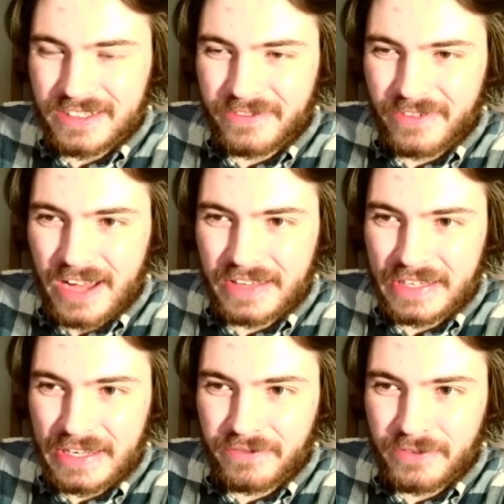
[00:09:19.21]
find
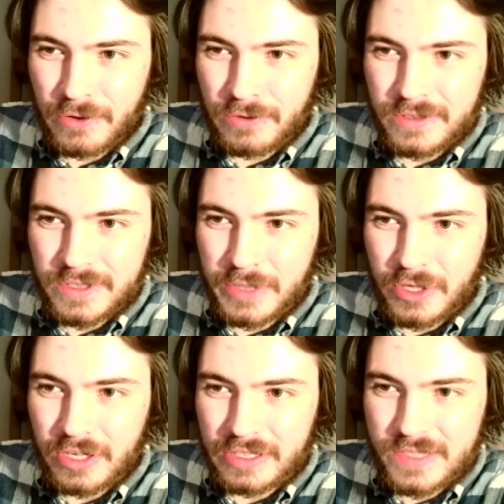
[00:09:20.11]
the info, to be
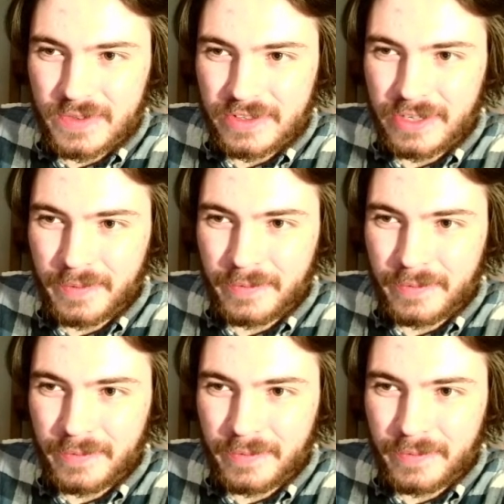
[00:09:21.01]
honest with you.